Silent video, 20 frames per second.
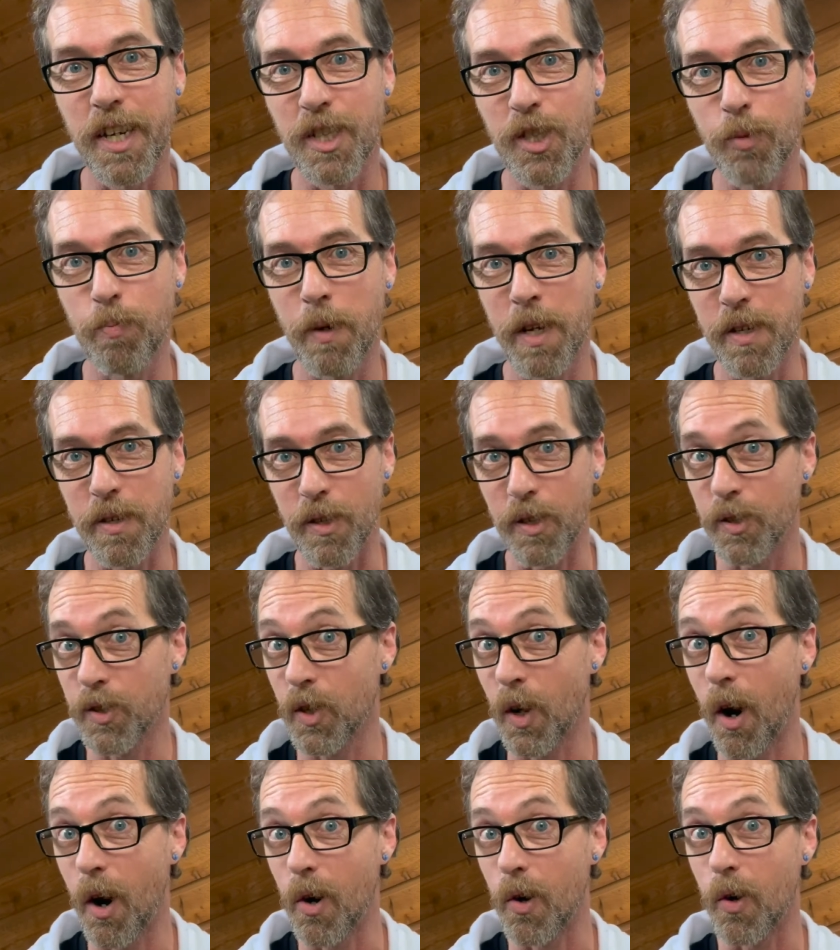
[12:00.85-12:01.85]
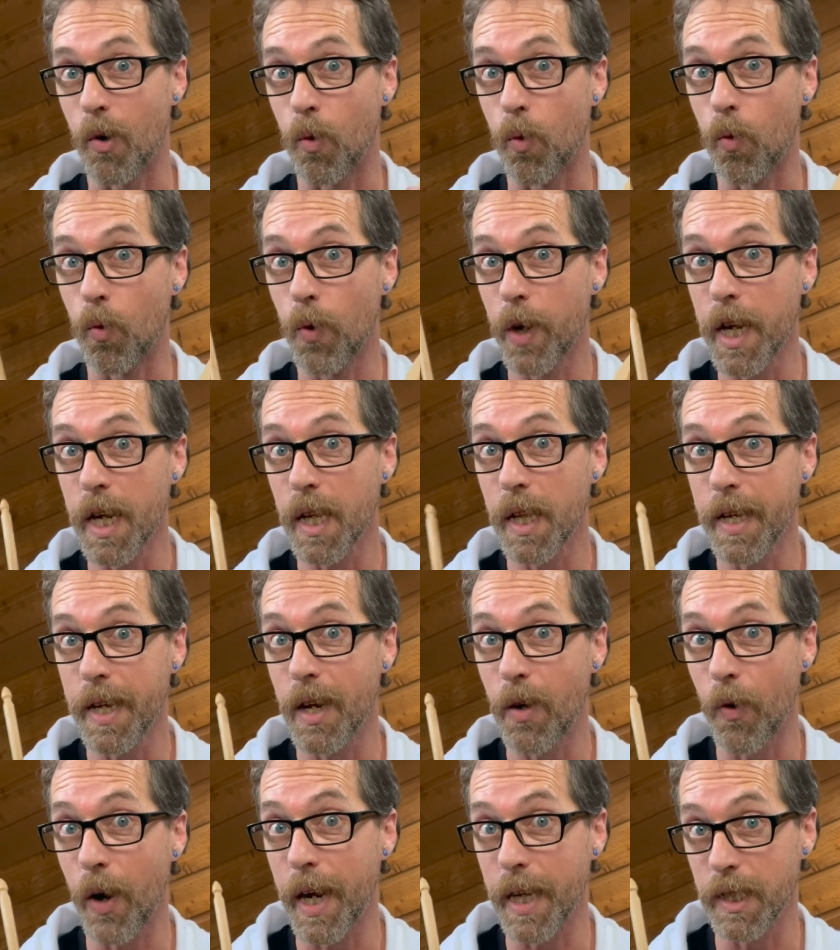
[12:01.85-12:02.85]
spindles are a really
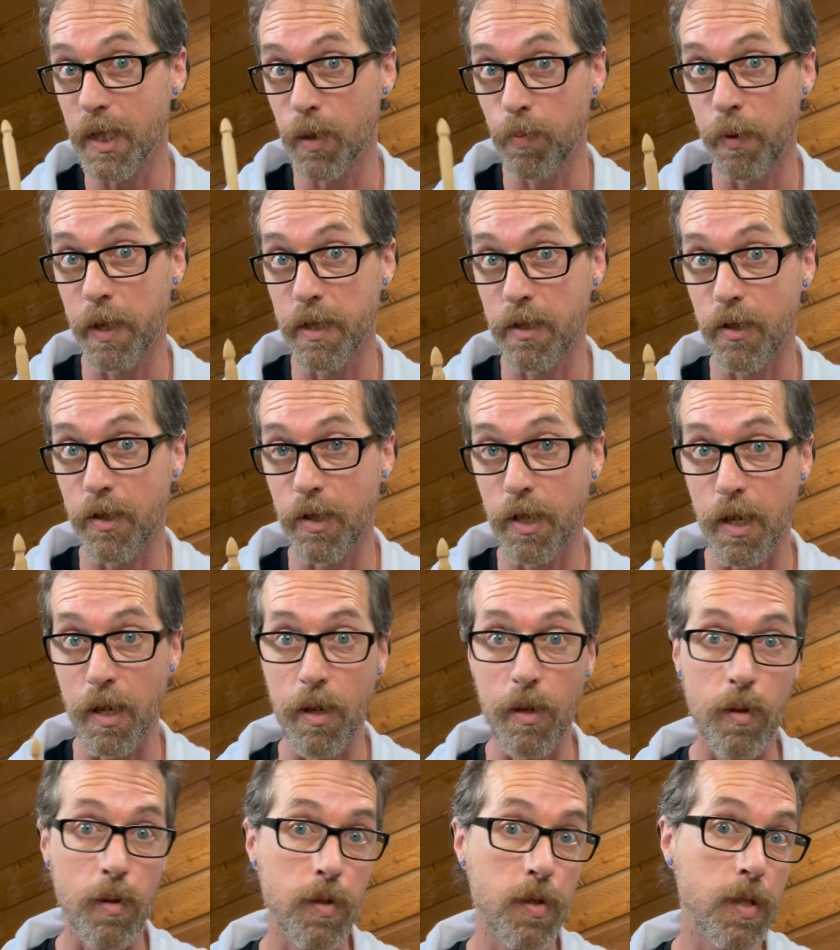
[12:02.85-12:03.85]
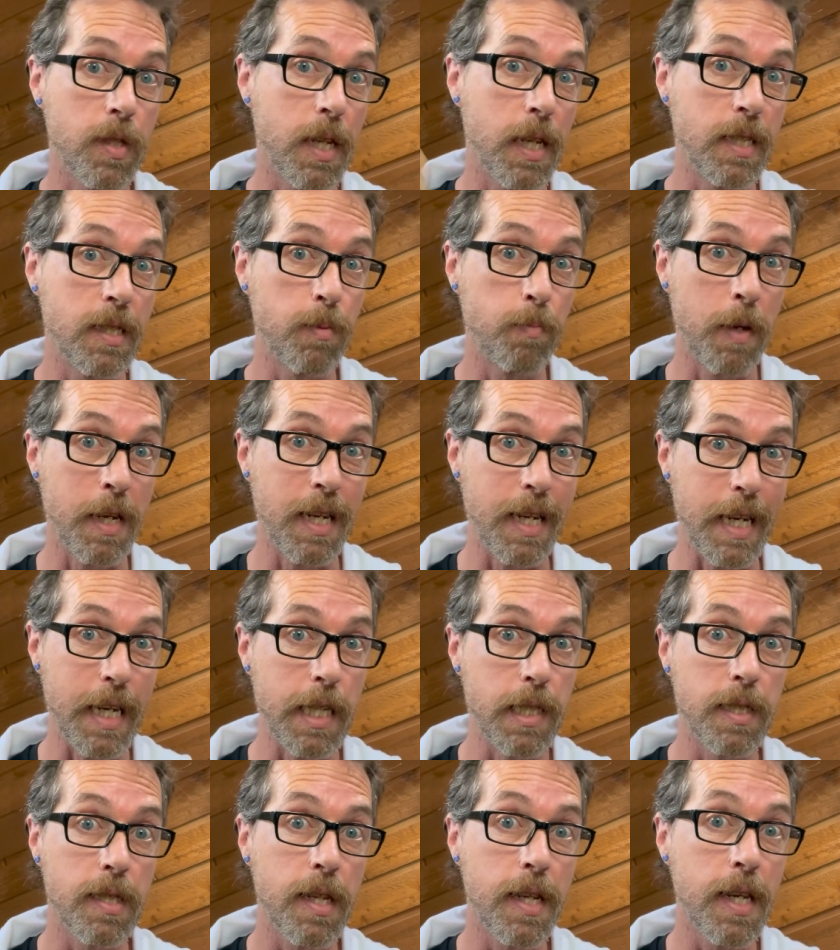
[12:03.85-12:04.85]
great spindle to use. They spin
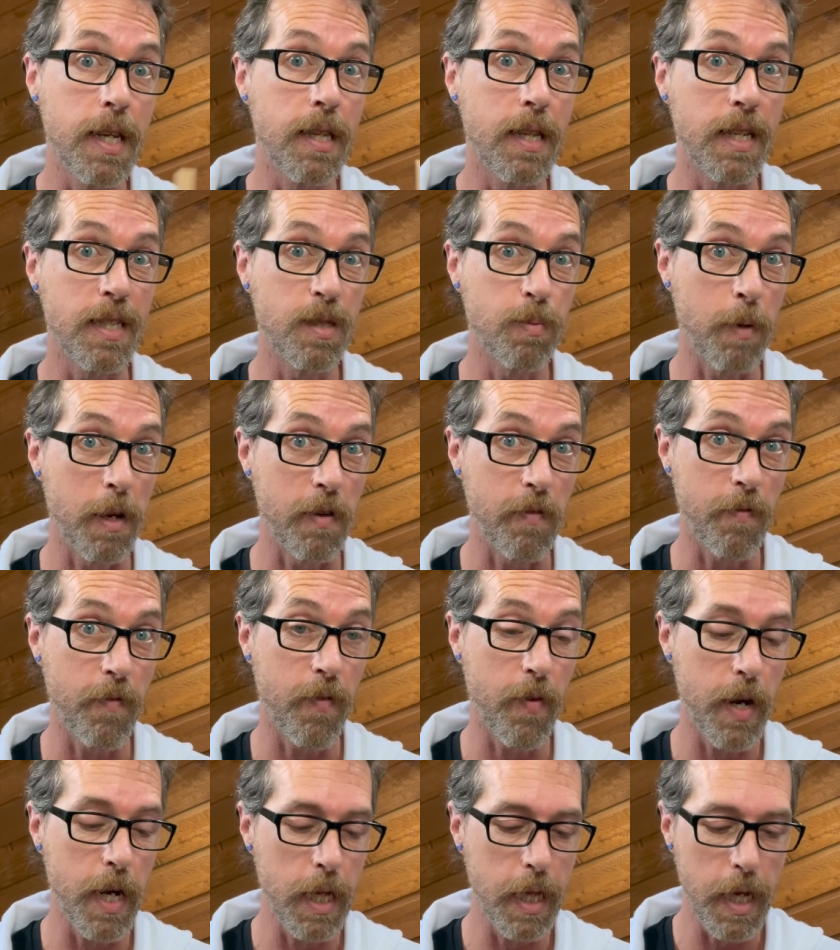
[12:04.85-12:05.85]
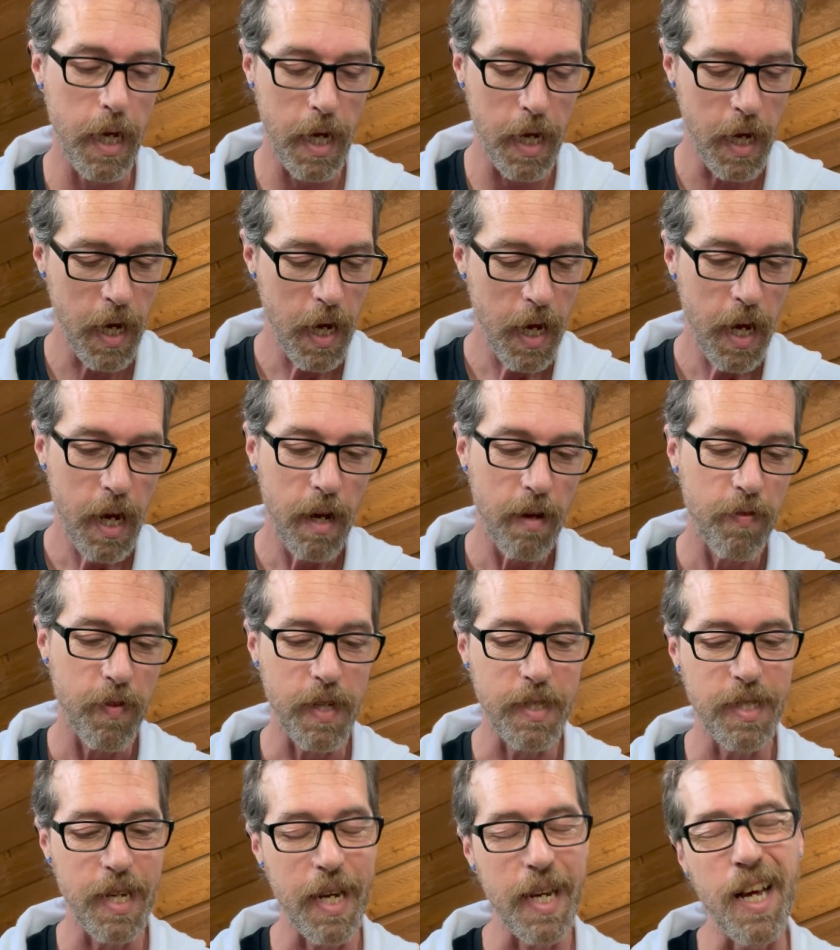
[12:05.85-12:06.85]
easily, they spin freely, they
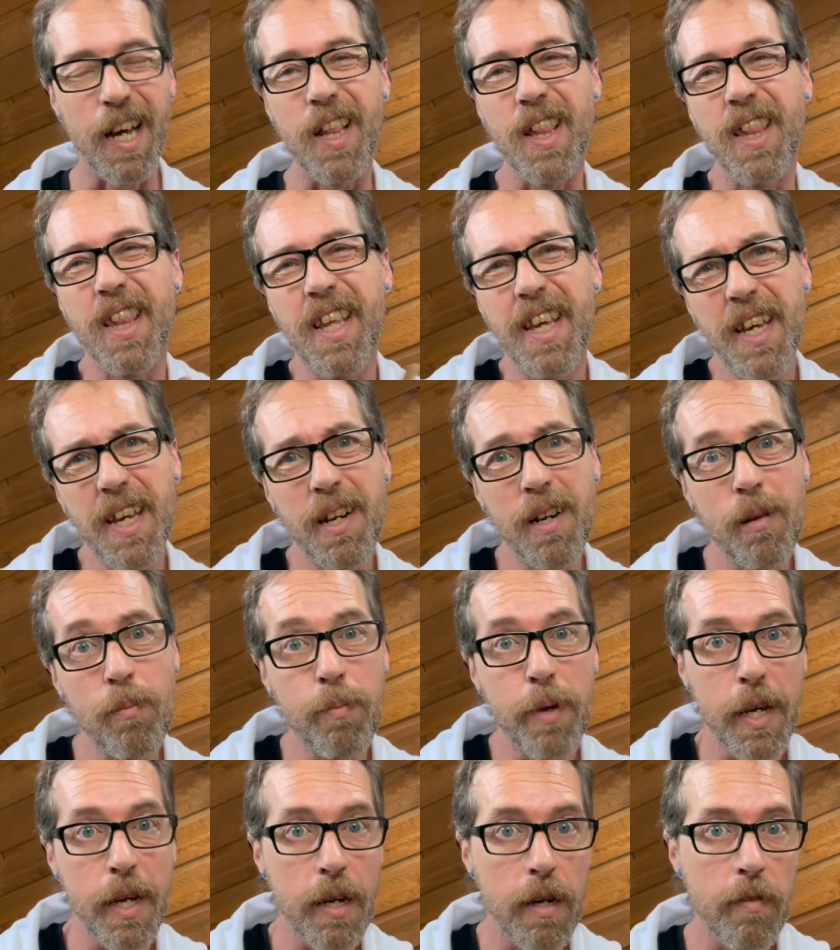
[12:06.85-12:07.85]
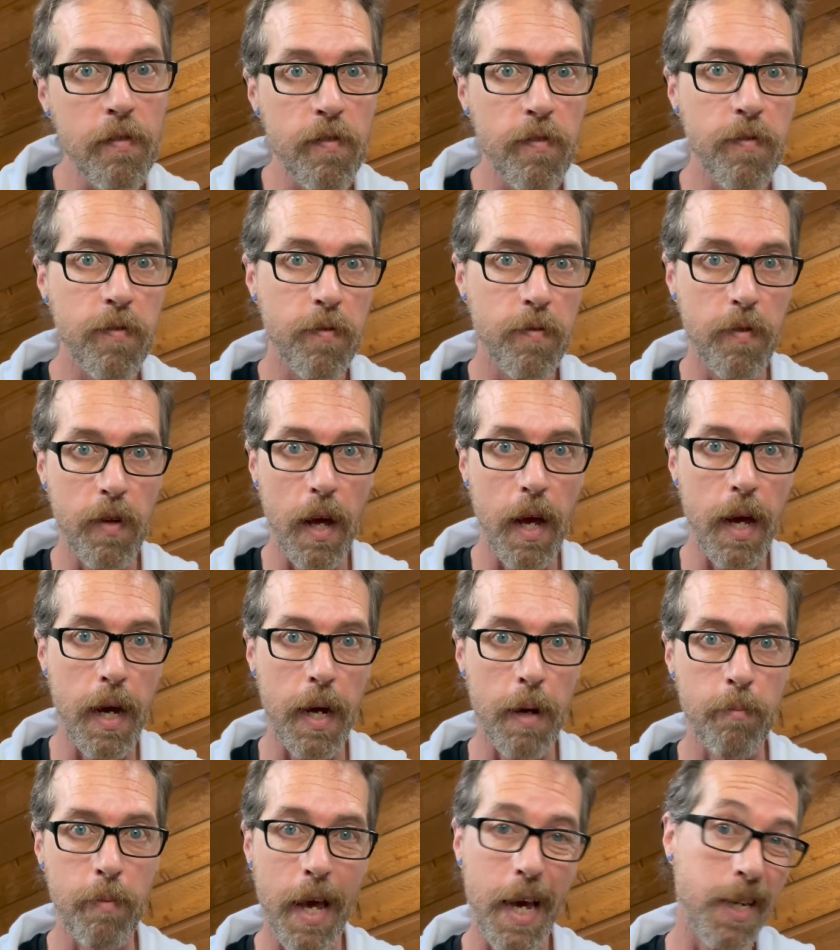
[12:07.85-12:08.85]
take a little bit of
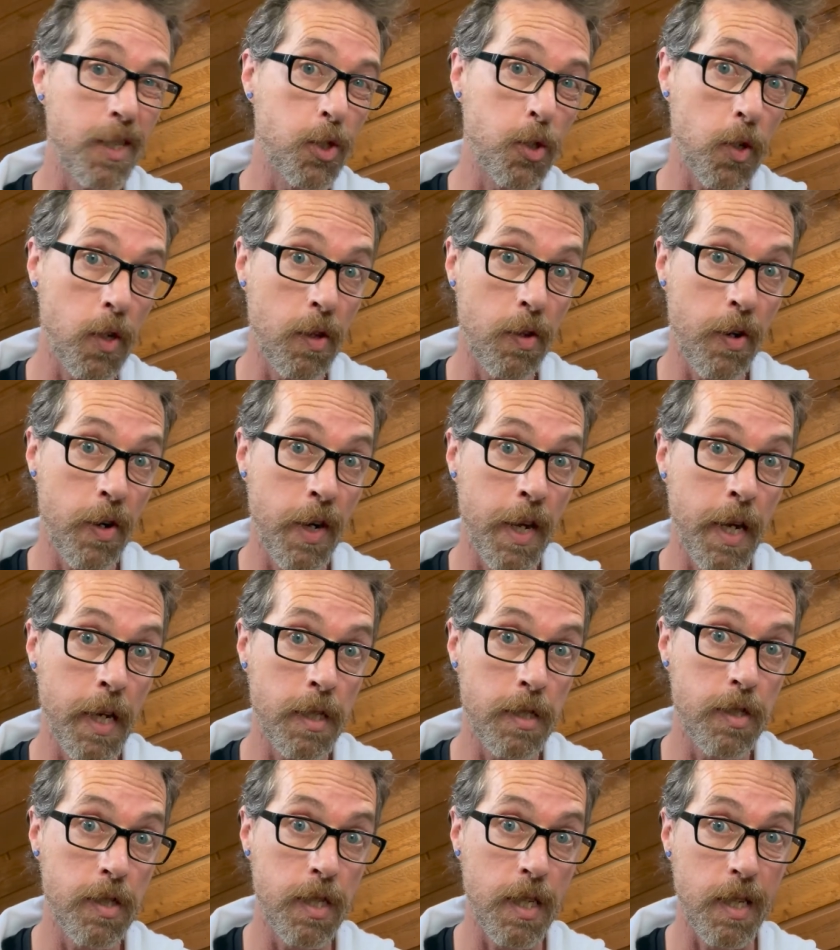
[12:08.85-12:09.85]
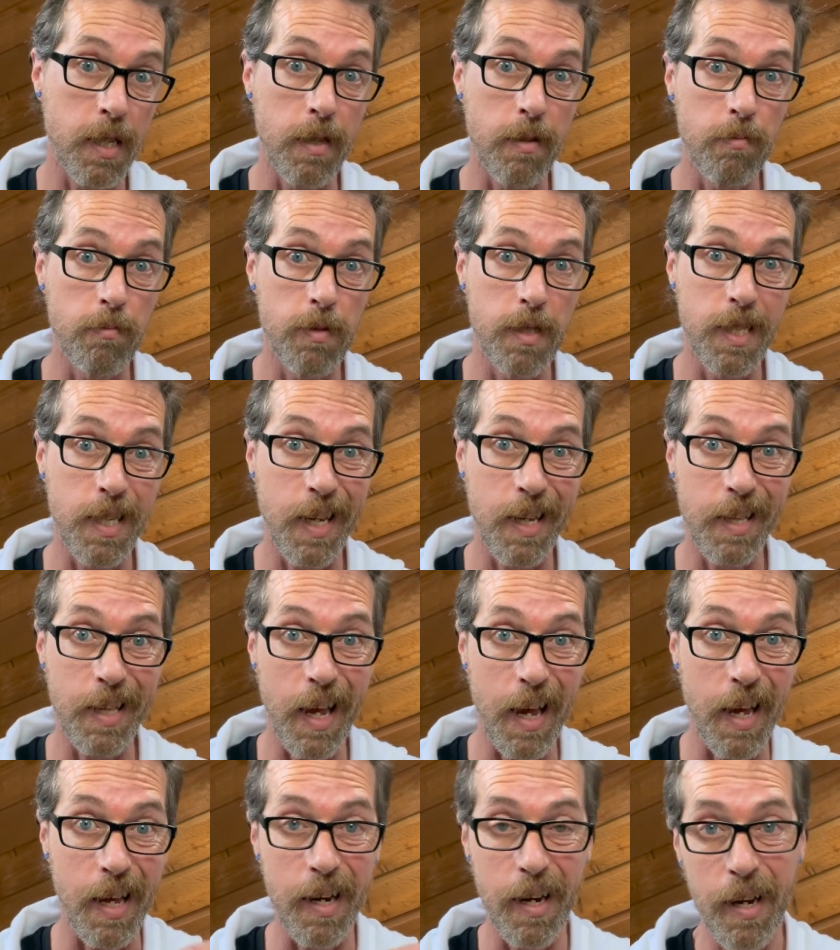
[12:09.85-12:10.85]
extra learning to get
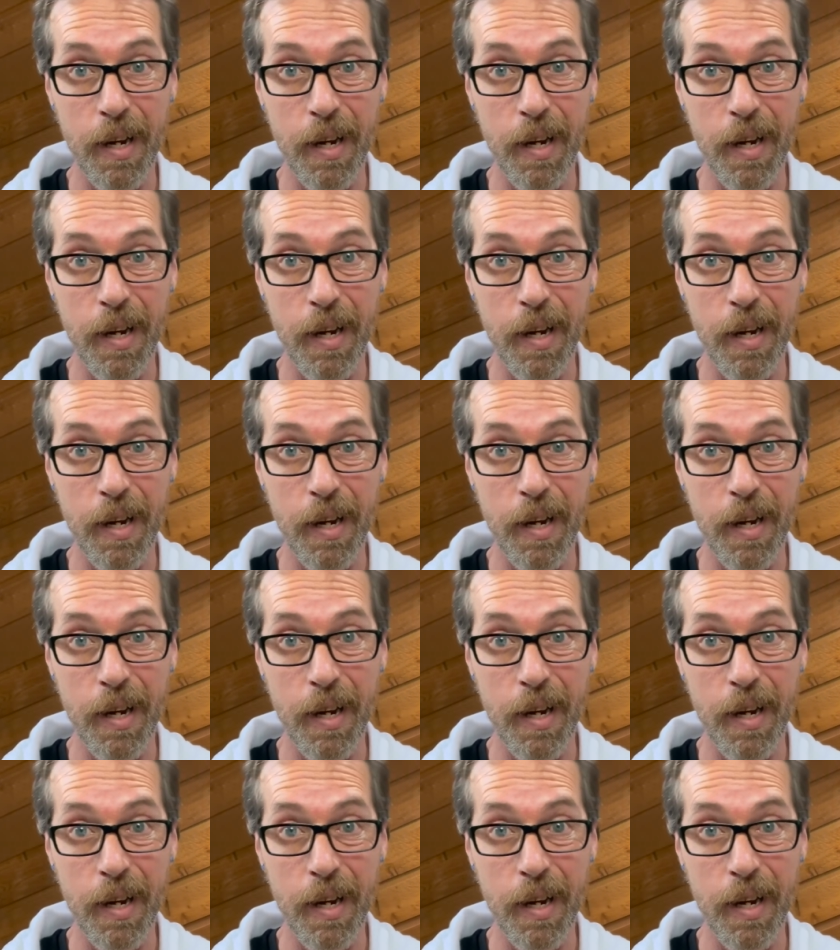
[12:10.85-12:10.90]
that